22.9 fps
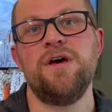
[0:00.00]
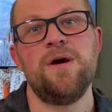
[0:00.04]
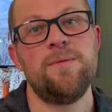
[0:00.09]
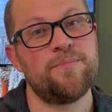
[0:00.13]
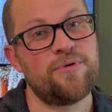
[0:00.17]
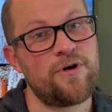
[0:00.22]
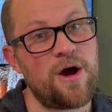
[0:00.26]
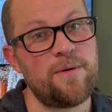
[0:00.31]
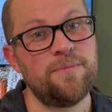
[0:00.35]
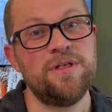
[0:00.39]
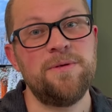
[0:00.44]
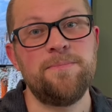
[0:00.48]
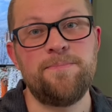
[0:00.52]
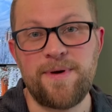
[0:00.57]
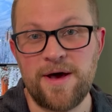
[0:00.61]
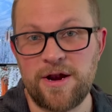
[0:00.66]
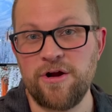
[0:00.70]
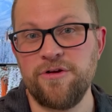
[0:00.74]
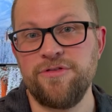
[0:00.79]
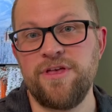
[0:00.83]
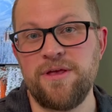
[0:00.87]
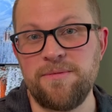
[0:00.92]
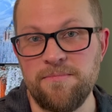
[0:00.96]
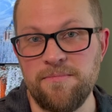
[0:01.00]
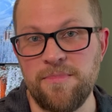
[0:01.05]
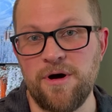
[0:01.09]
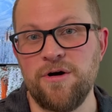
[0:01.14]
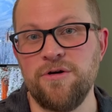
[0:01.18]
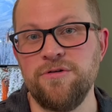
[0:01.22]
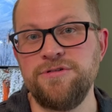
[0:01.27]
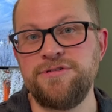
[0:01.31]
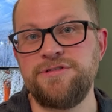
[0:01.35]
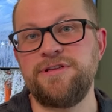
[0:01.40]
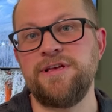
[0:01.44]
probably better than
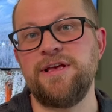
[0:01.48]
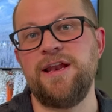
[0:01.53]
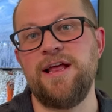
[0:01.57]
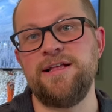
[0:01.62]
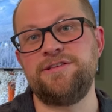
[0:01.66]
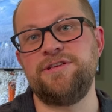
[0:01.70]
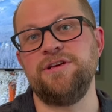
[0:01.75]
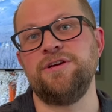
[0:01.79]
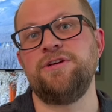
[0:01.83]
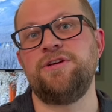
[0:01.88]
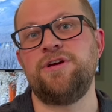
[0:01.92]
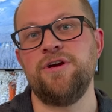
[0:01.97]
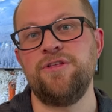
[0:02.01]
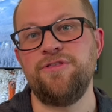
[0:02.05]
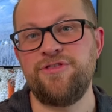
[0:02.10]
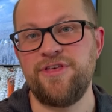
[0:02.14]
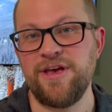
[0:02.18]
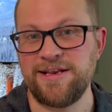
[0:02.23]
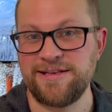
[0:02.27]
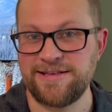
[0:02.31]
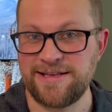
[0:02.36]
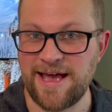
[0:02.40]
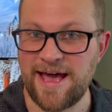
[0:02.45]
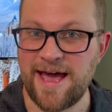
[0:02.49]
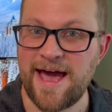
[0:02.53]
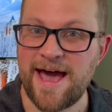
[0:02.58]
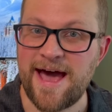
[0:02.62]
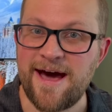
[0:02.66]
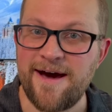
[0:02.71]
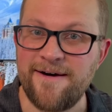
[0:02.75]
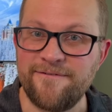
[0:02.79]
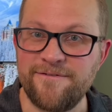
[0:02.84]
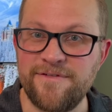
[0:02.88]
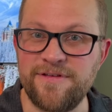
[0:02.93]
most, and it's a good thing to
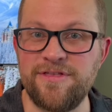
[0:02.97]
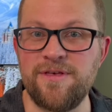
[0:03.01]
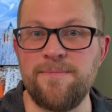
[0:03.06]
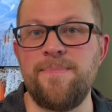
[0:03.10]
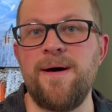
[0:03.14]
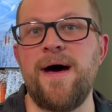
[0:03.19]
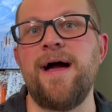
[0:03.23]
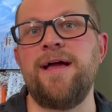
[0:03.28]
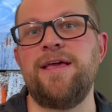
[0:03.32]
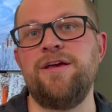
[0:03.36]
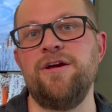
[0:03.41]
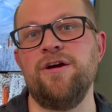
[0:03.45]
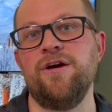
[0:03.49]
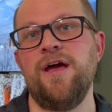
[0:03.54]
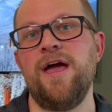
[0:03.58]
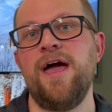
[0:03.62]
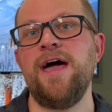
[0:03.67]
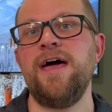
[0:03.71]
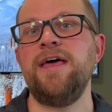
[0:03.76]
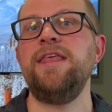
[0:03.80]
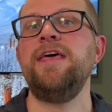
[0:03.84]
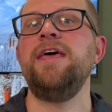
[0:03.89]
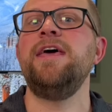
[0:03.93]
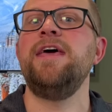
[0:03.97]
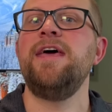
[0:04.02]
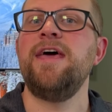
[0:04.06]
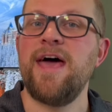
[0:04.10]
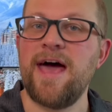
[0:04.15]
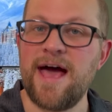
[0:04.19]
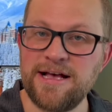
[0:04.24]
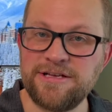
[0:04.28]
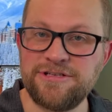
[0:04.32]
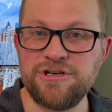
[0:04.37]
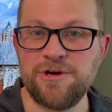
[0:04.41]
have in the back of your head
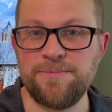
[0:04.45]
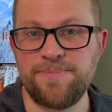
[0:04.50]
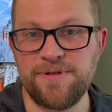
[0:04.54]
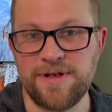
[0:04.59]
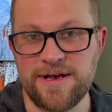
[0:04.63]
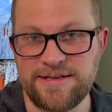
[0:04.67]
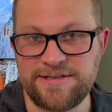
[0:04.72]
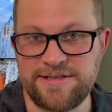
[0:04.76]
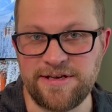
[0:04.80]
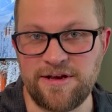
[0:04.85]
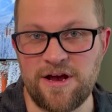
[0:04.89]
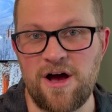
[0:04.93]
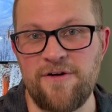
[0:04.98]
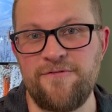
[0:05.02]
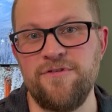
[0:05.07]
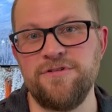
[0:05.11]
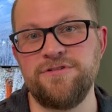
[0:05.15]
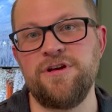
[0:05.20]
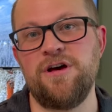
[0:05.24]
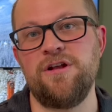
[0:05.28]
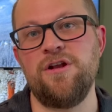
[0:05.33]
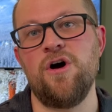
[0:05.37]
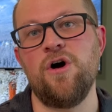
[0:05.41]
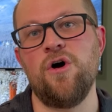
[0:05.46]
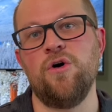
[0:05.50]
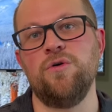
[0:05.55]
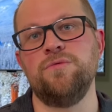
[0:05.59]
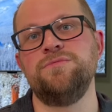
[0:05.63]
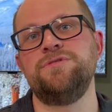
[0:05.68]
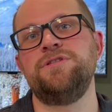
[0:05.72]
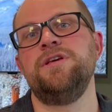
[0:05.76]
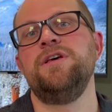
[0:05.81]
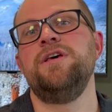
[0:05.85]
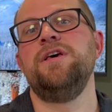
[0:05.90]
as you're placing offers on homes